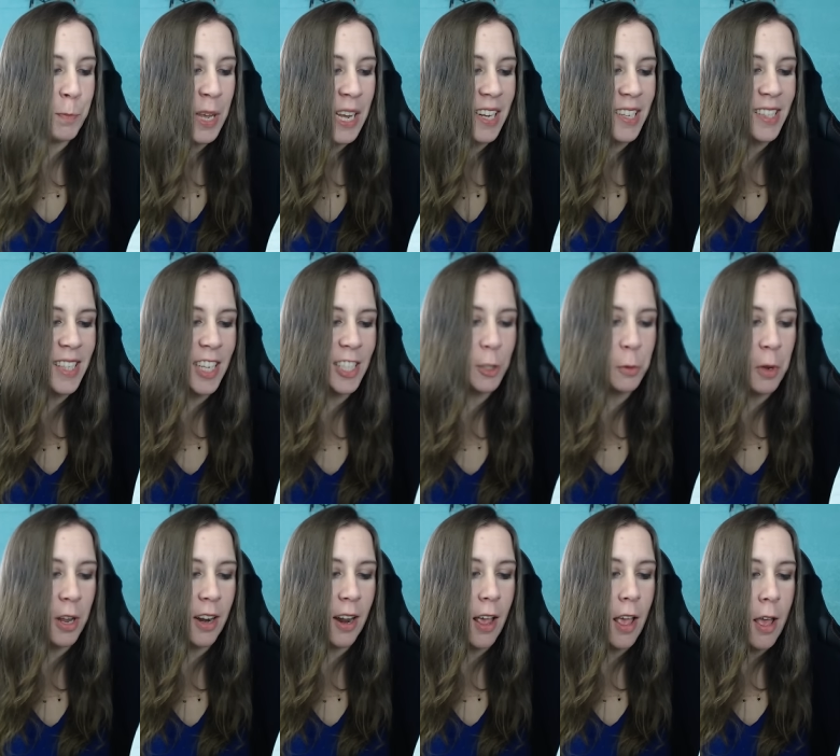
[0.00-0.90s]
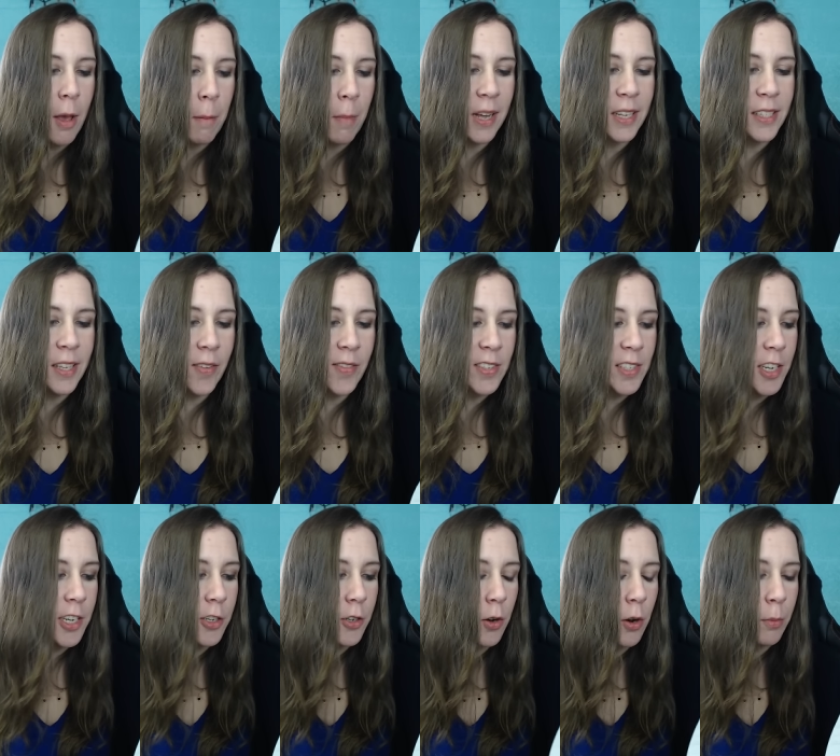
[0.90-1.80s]
because that's what my
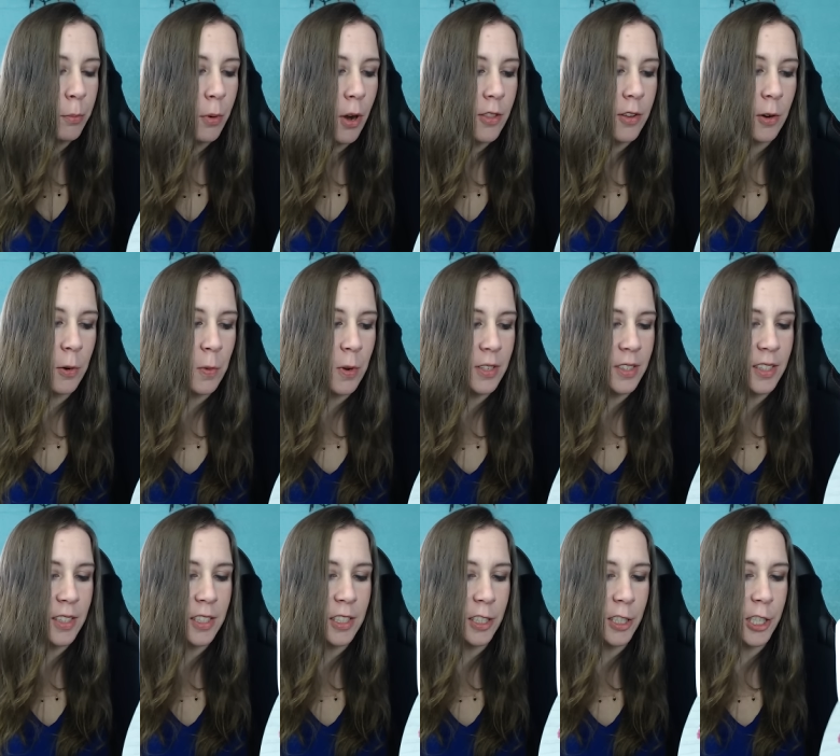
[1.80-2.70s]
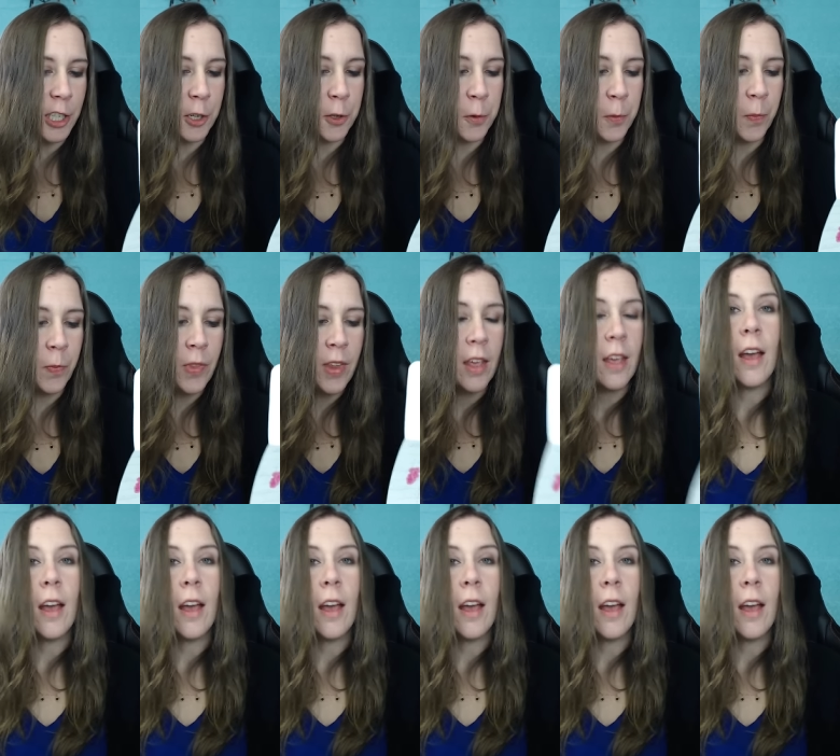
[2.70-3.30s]
17 year old brother wants to do.